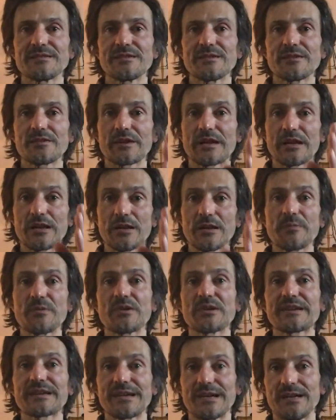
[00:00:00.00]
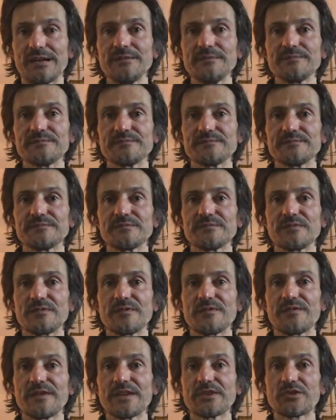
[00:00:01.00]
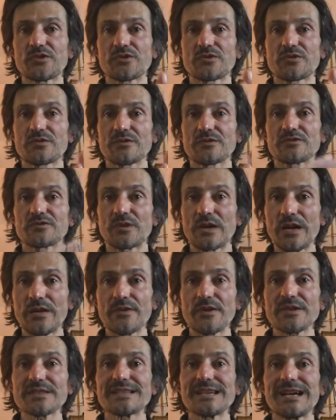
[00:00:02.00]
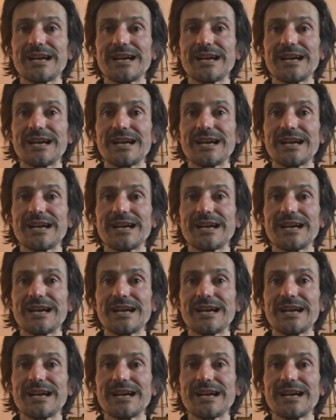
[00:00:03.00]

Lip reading: reliable car that drivers